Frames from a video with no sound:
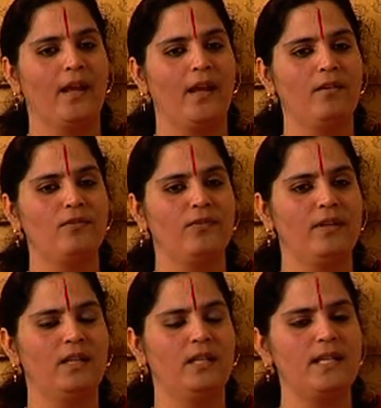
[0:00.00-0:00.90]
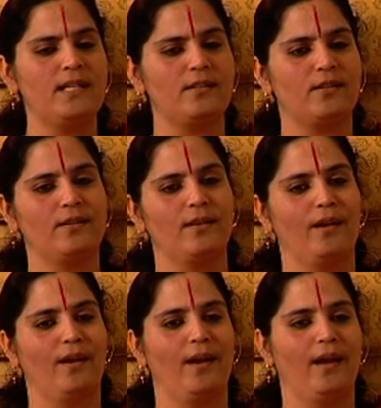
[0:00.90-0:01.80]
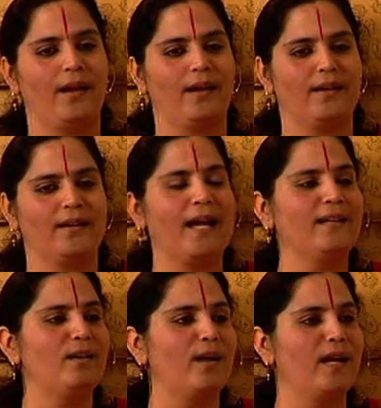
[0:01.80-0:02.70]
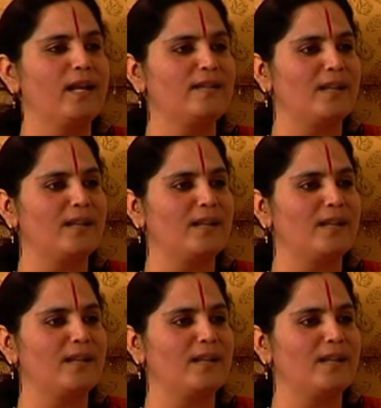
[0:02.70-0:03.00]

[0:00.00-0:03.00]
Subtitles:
And with these guidelines